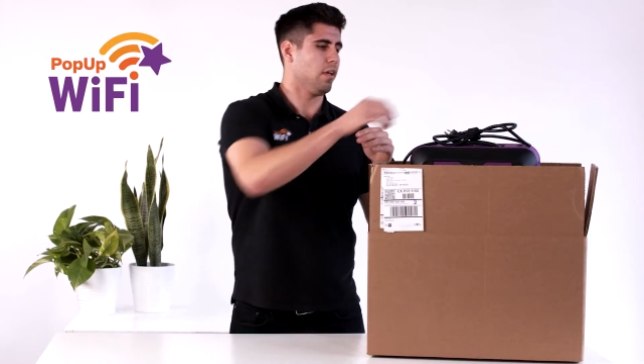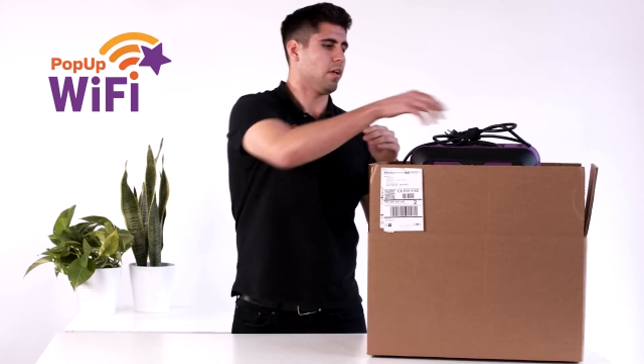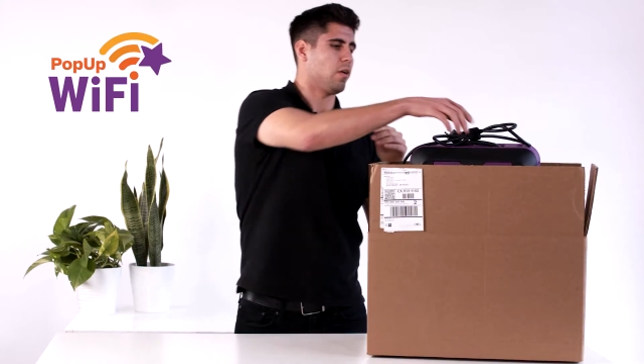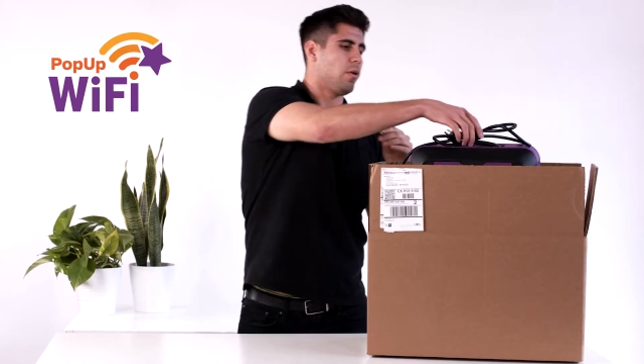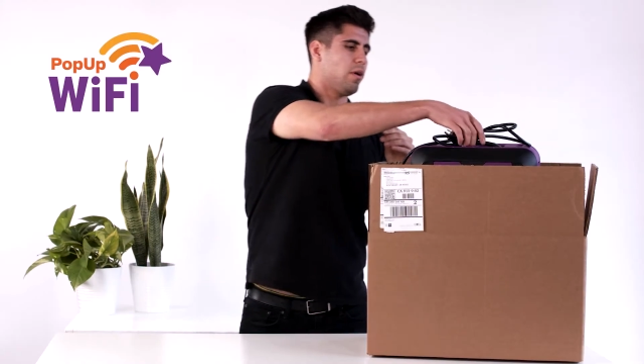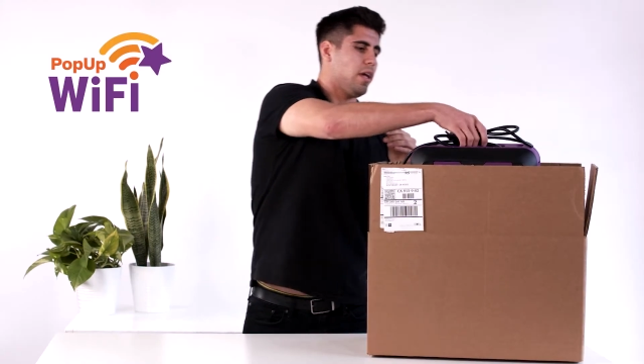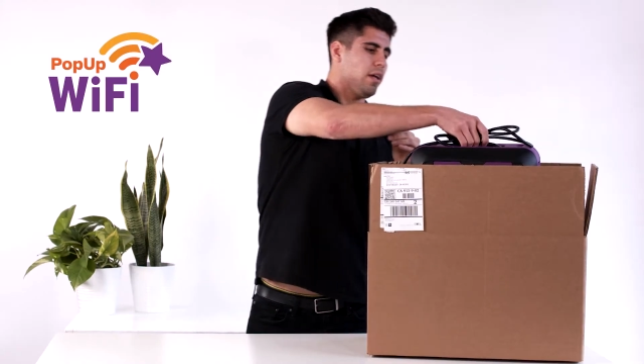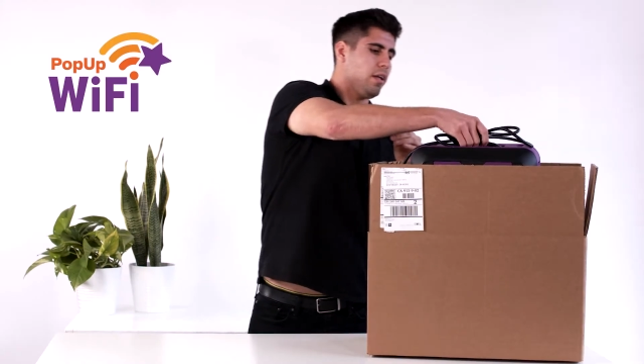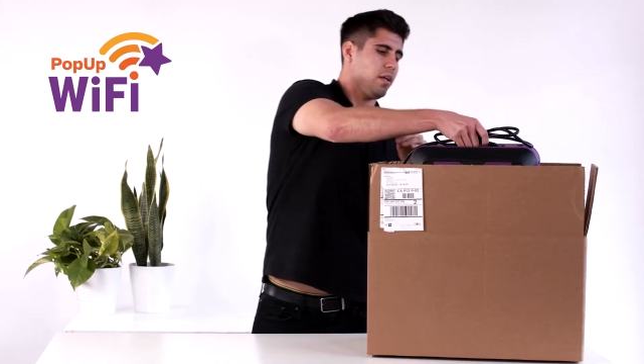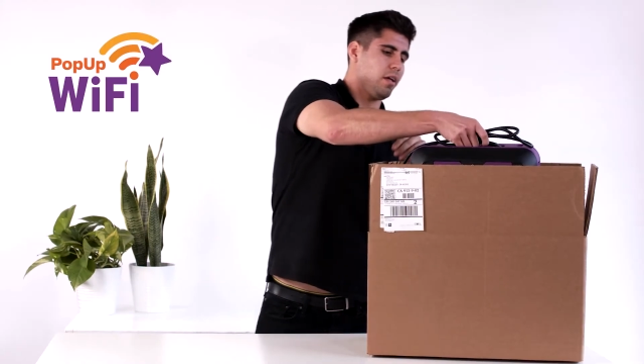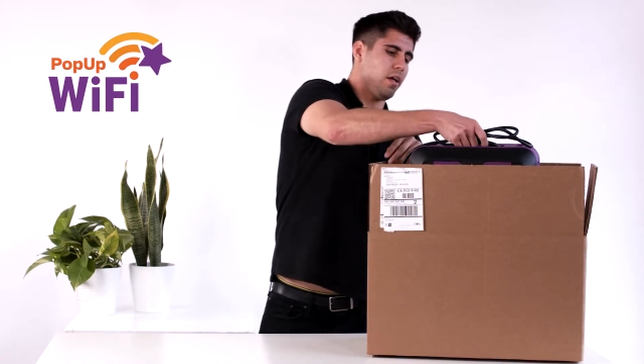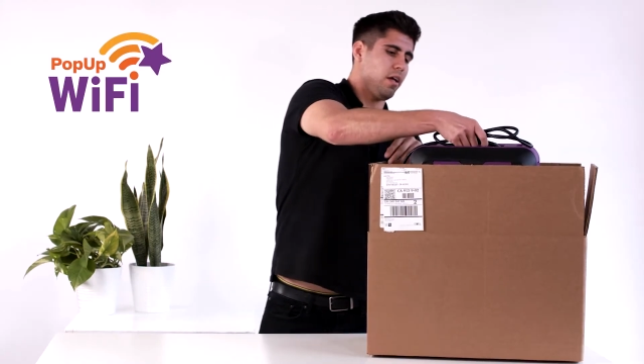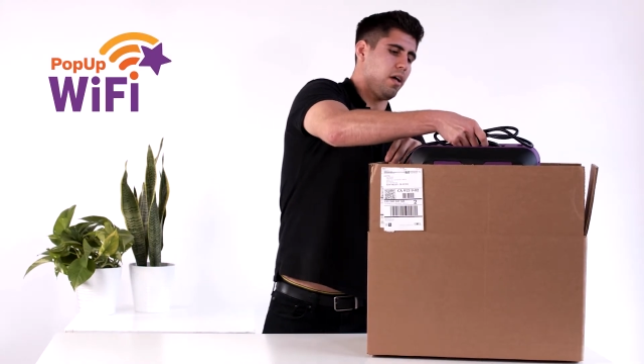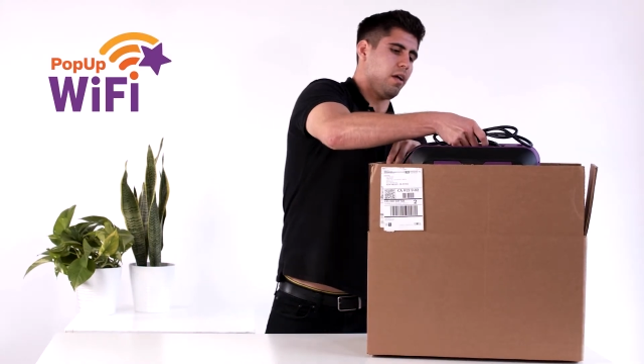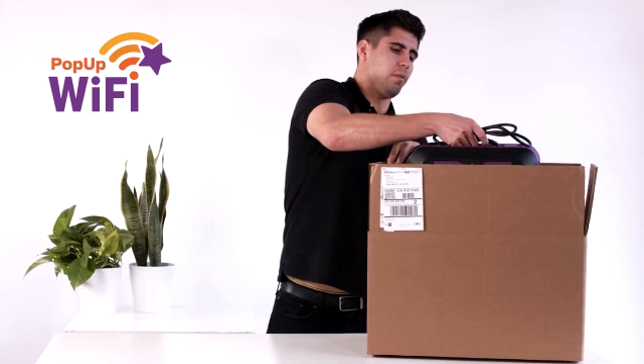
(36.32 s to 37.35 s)
Go ahead,
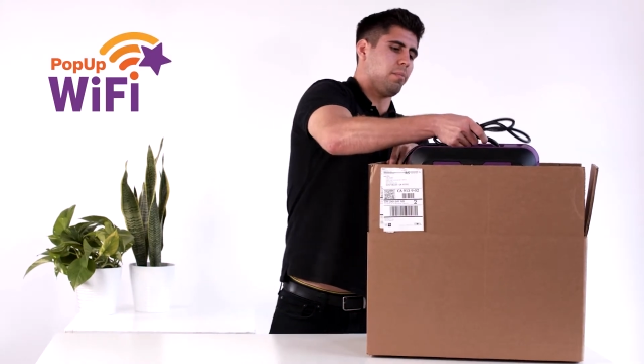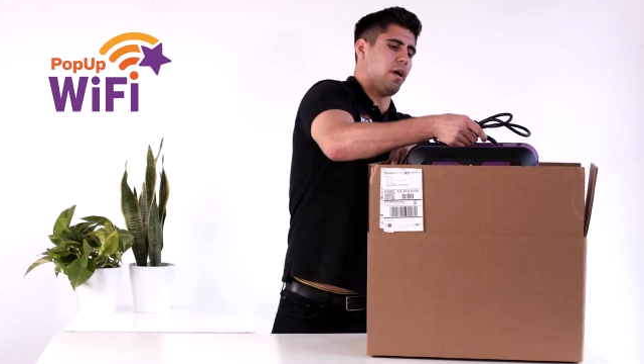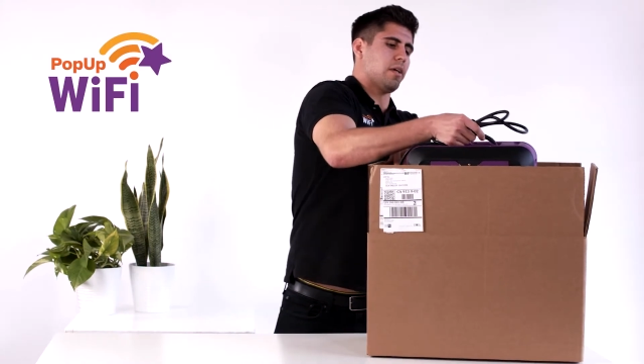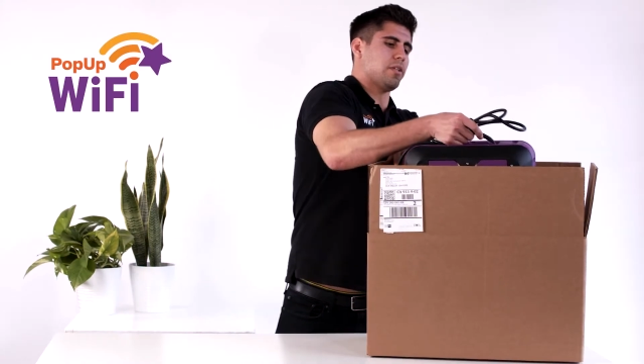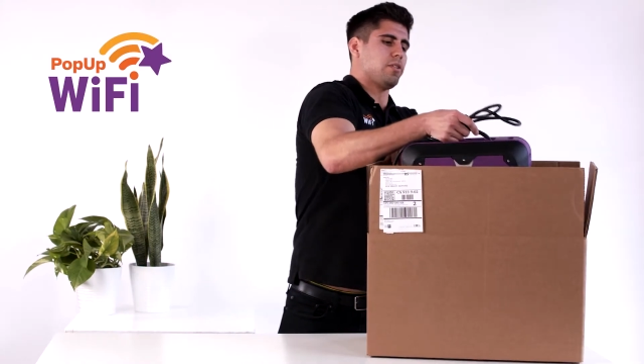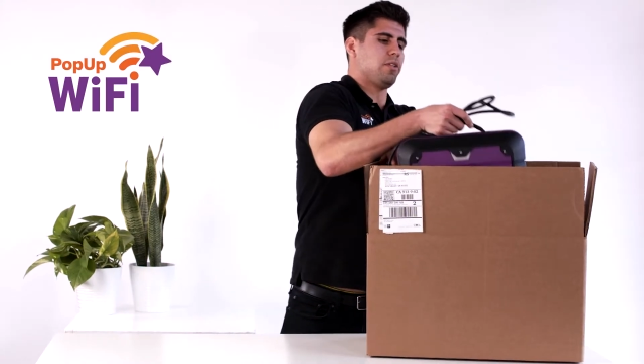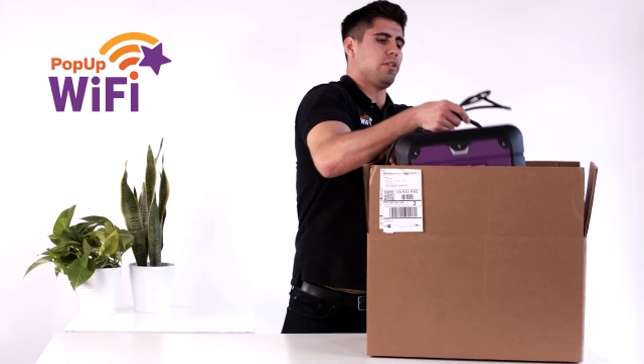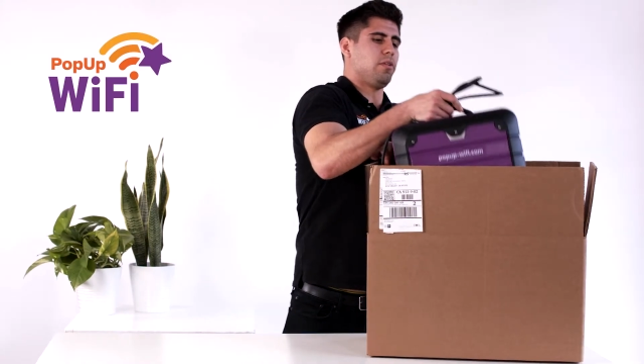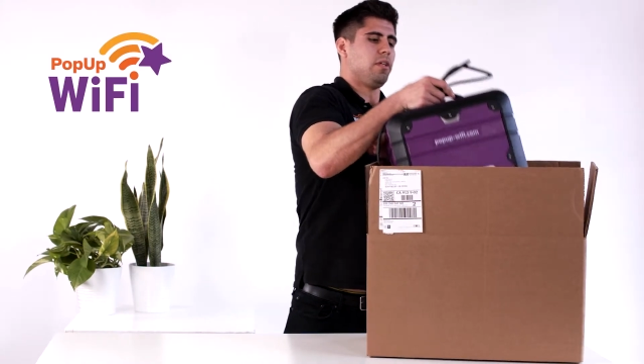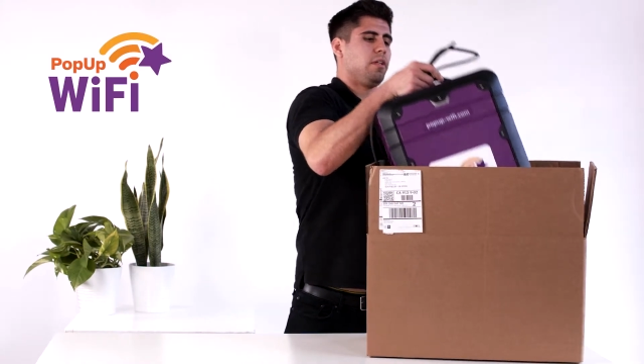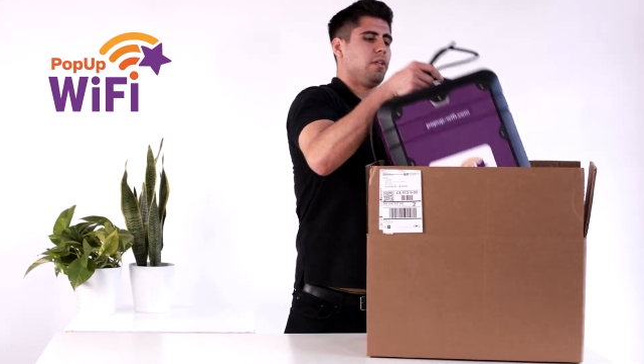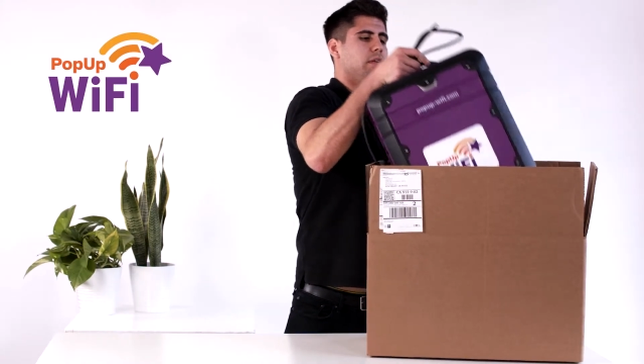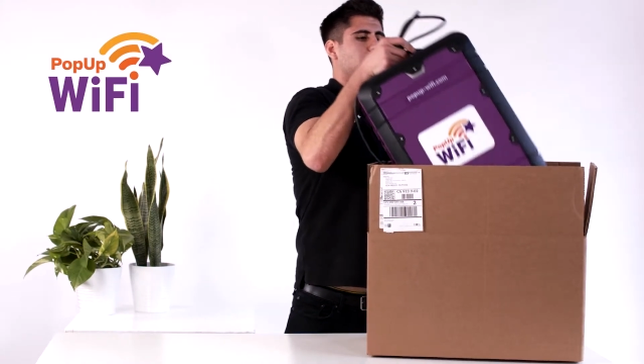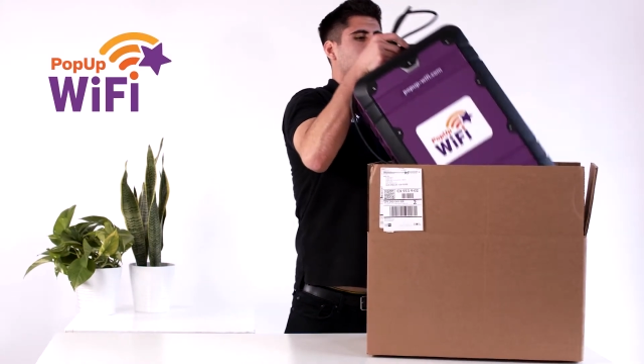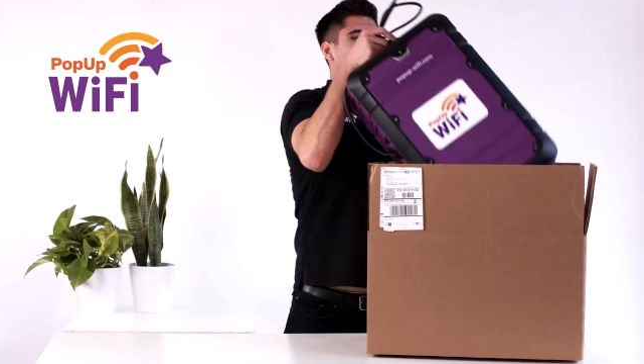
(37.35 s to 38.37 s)
unbox your unit.